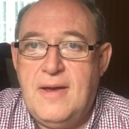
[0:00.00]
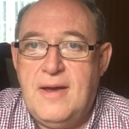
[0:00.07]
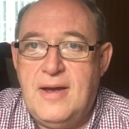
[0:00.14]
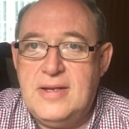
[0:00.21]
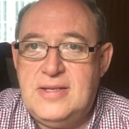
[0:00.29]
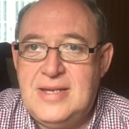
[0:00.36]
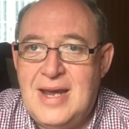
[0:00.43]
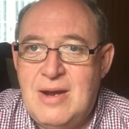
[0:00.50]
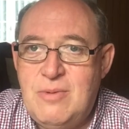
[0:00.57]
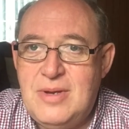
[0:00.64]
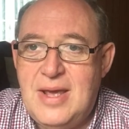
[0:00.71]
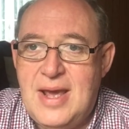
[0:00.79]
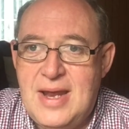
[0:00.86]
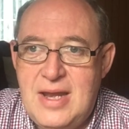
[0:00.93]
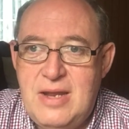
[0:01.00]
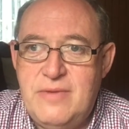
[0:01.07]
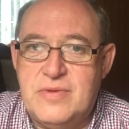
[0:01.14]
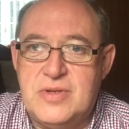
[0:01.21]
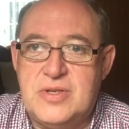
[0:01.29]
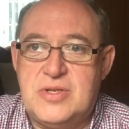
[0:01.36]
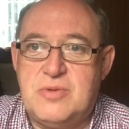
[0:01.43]
I doubt any of
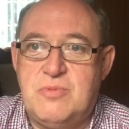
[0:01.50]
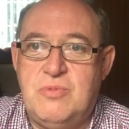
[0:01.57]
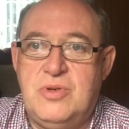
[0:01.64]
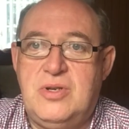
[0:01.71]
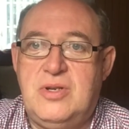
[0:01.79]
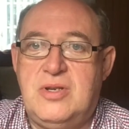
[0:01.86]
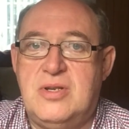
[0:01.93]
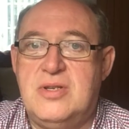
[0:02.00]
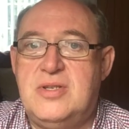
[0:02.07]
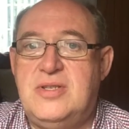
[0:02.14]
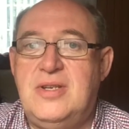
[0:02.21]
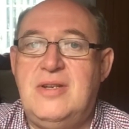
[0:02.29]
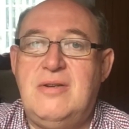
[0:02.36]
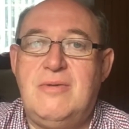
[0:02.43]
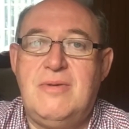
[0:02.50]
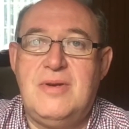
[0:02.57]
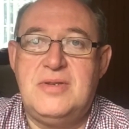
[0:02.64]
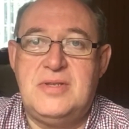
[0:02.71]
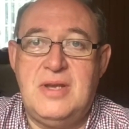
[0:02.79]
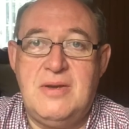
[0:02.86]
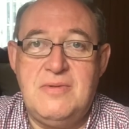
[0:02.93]
us would consider
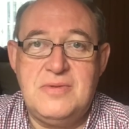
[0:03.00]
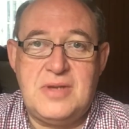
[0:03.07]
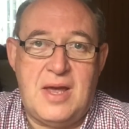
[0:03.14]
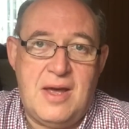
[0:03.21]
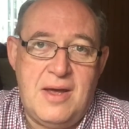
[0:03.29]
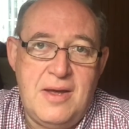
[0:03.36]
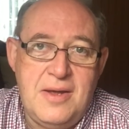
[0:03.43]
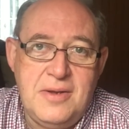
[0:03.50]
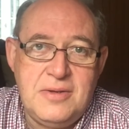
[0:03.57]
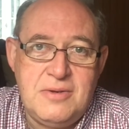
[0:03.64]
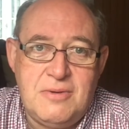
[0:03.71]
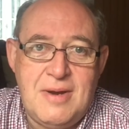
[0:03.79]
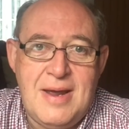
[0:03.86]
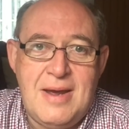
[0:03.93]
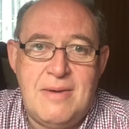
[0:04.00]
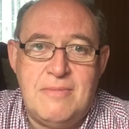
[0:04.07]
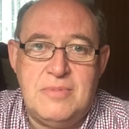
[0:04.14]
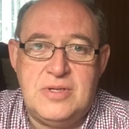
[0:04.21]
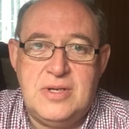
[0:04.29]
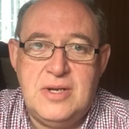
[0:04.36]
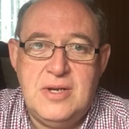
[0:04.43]
ourselves hard
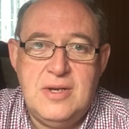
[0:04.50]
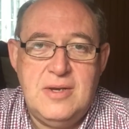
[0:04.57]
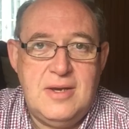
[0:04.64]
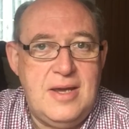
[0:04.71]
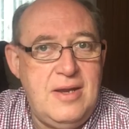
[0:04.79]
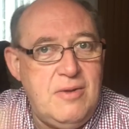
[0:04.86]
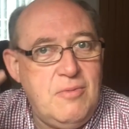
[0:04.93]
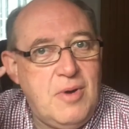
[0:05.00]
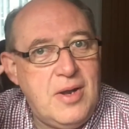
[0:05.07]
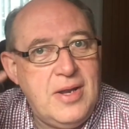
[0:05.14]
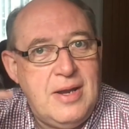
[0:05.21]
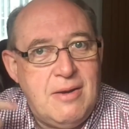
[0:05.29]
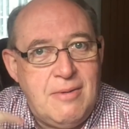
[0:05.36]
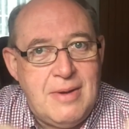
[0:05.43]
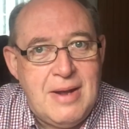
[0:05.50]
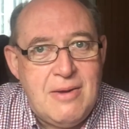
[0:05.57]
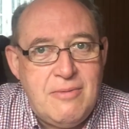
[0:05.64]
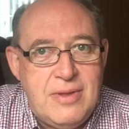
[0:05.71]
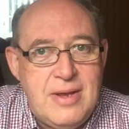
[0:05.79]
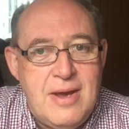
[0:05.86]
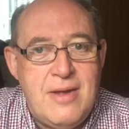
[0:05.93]
ground in one ear and out
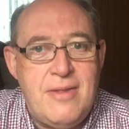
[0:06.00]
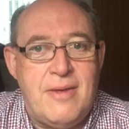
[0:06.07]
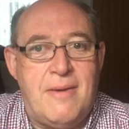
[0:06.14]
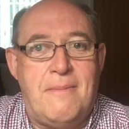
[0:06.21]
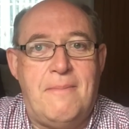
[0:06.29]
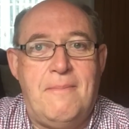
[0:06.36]
the other,